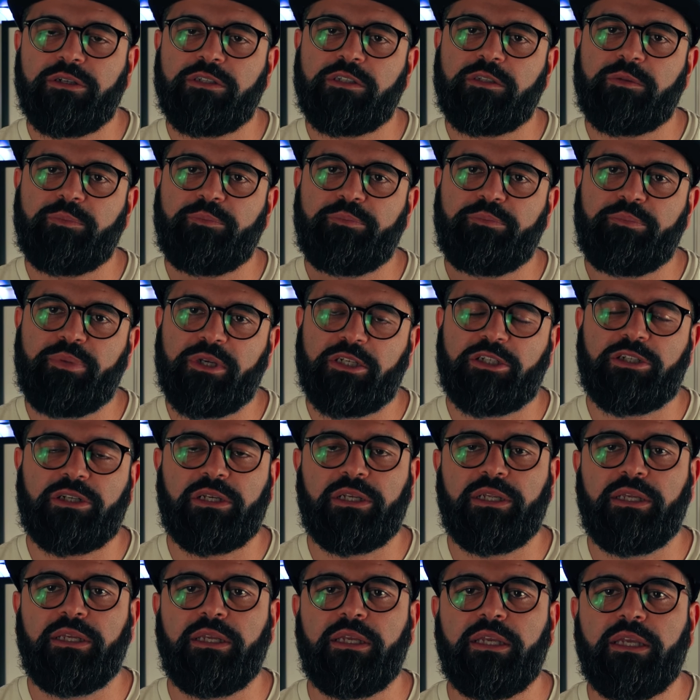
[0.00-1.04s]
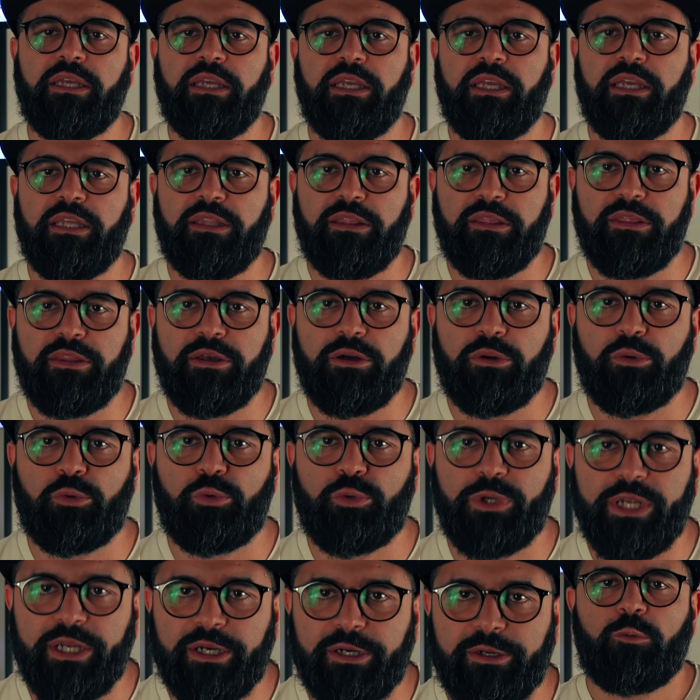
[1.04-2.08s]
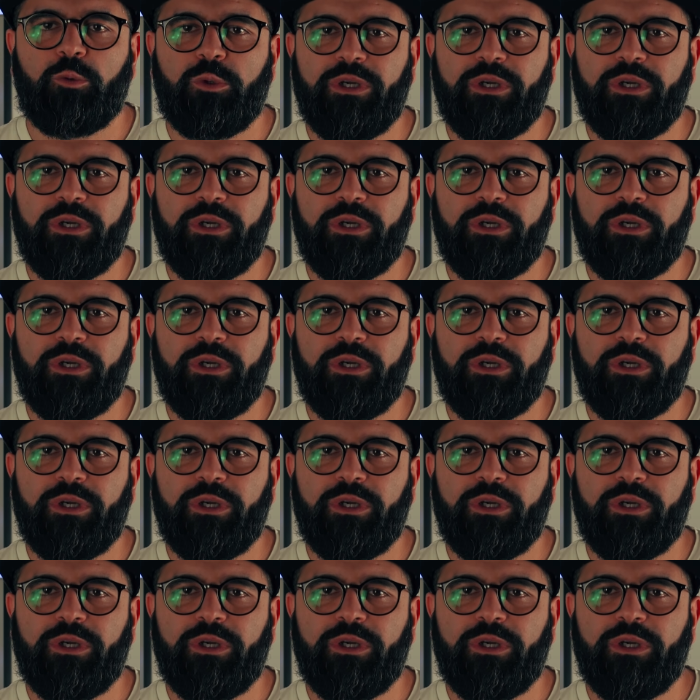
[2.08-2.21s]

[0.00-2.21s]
especially in the rear.